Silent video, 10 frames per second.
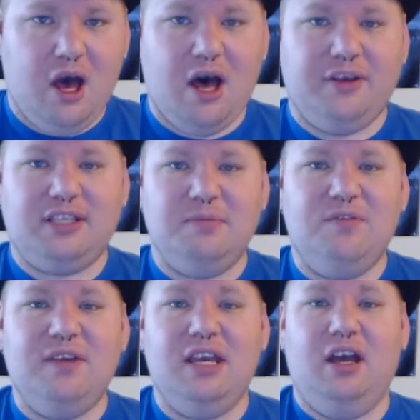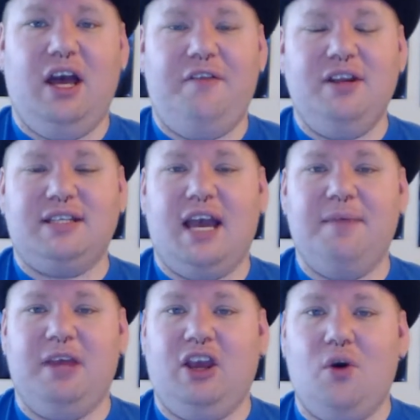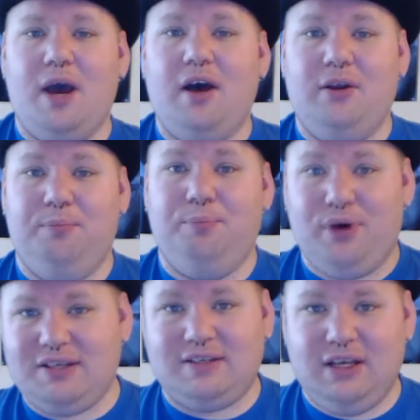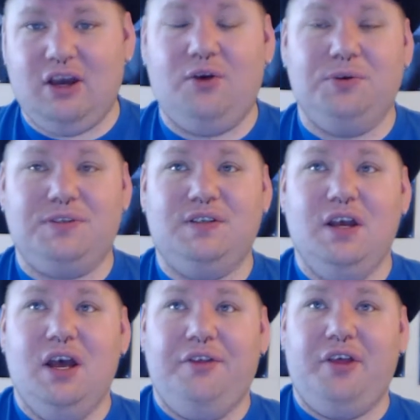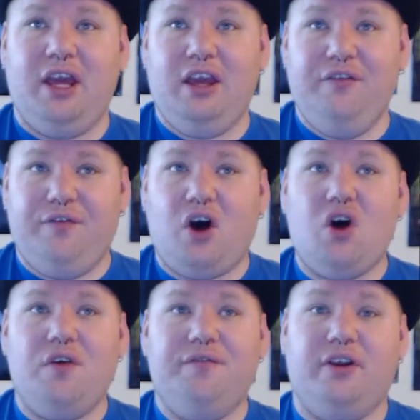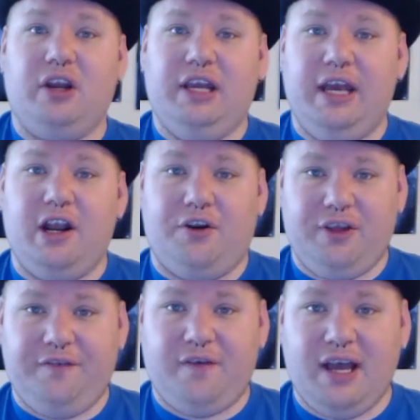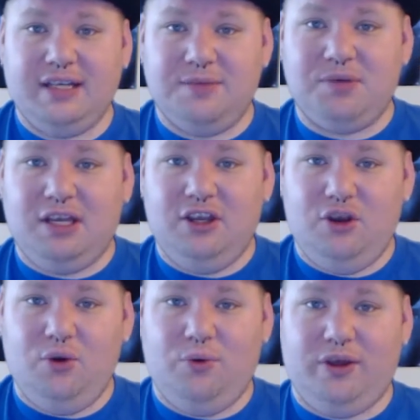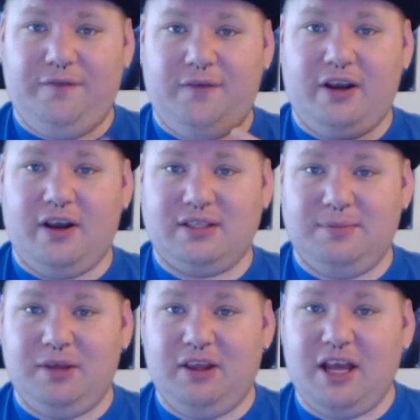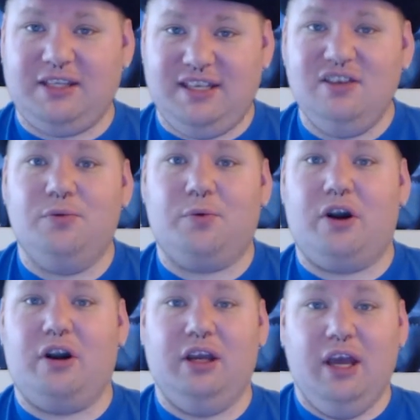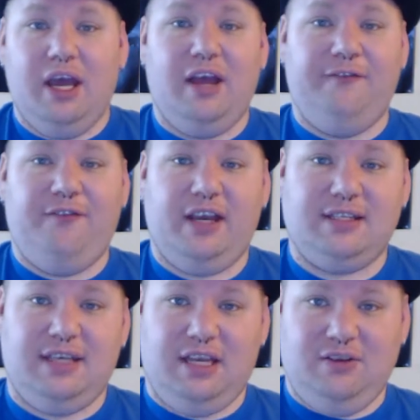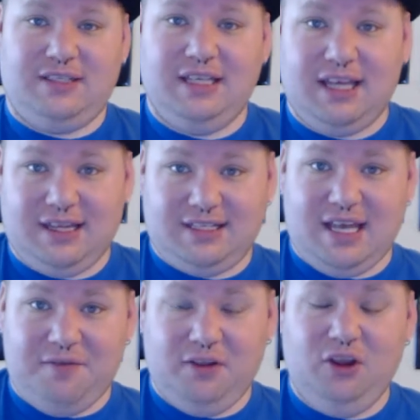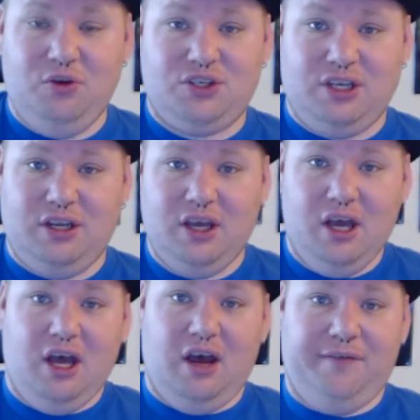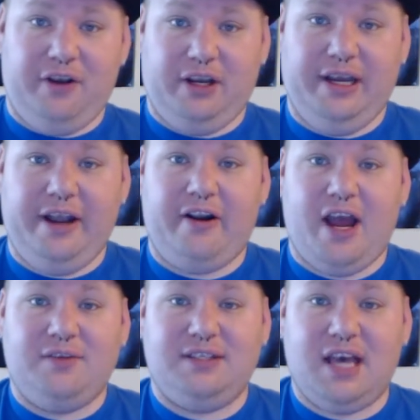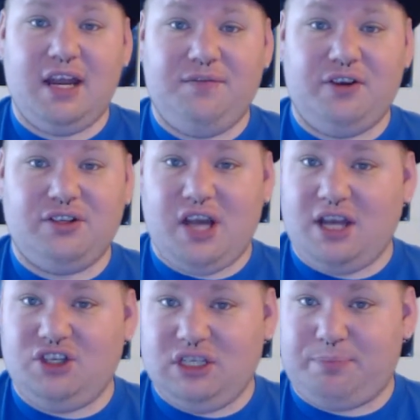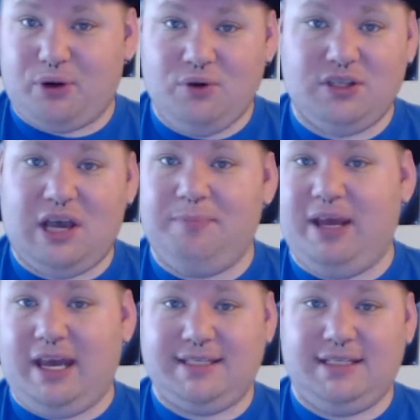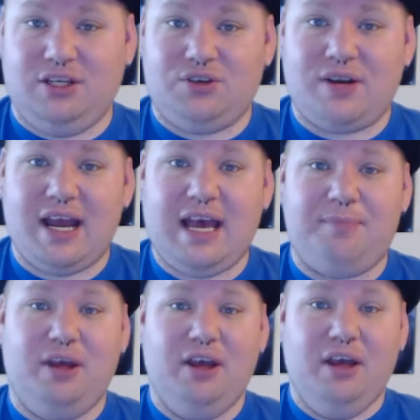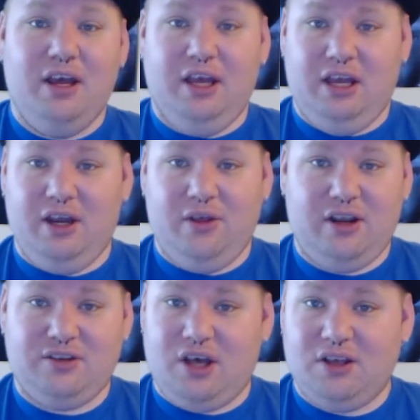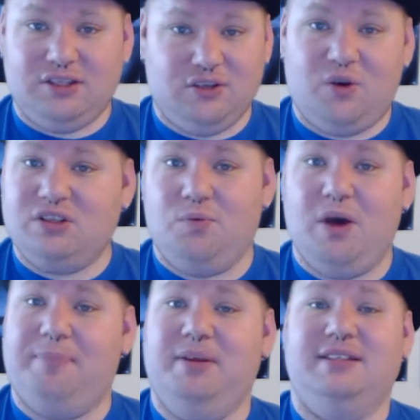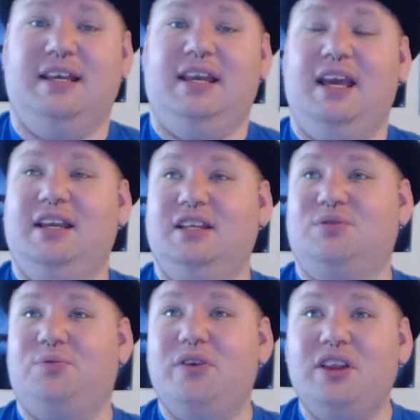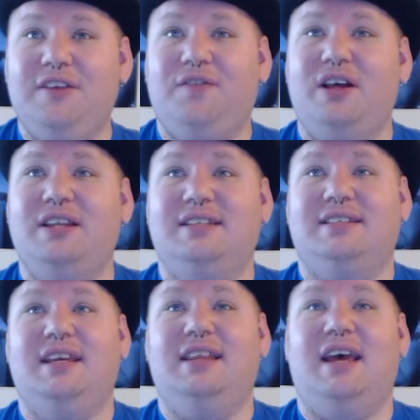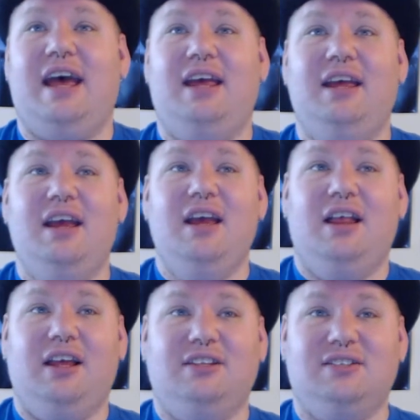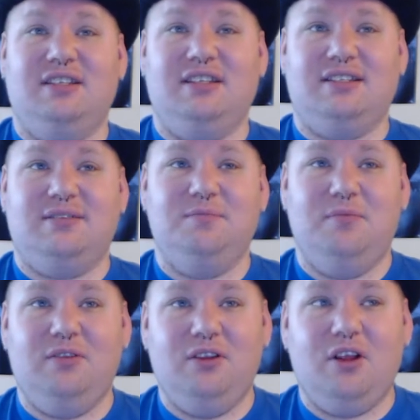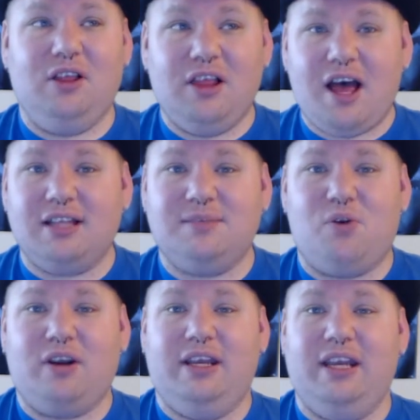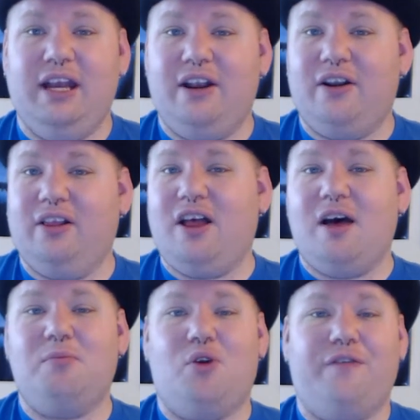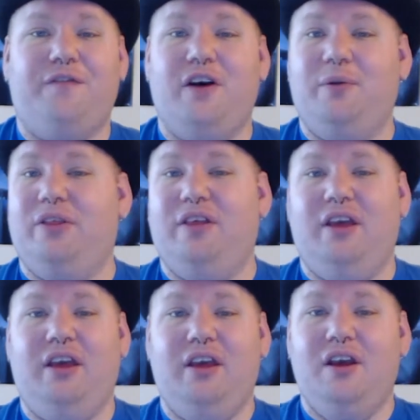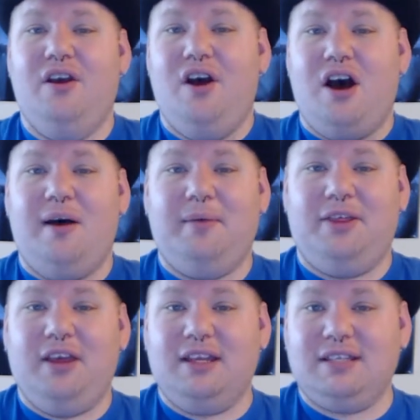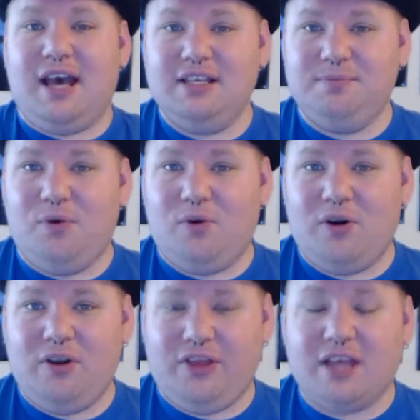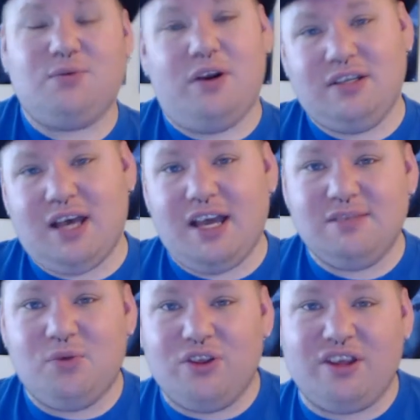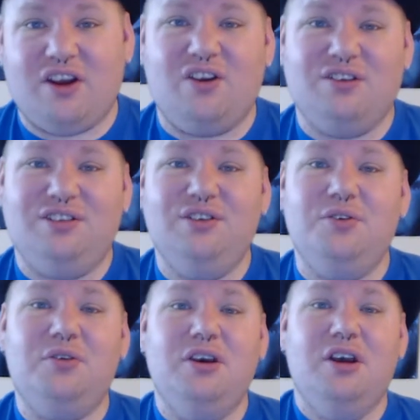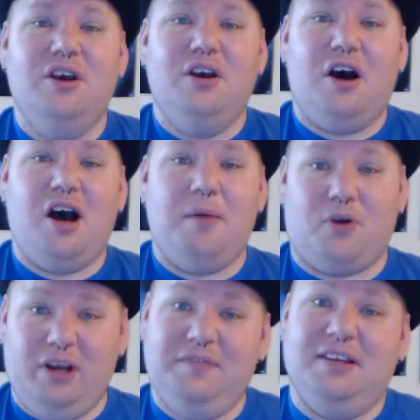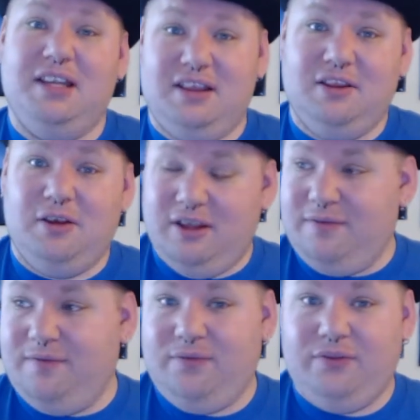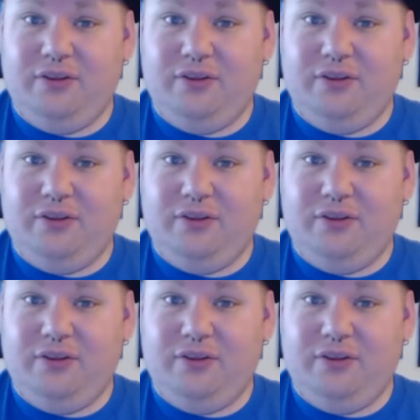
This movie, every time they go out and bust ghosts, they evolve their gear. They find something new. They figure out something that didn't work and fix it. And you see like this evolution of their gear. Outside of there's not just proton packs and a trap. There's all sorts of weapons they get. And it's really fun to see that. Like just this lots more gear. A lot more fun with it. I think it ties more. That's where it ties more to the cartoon. Or even the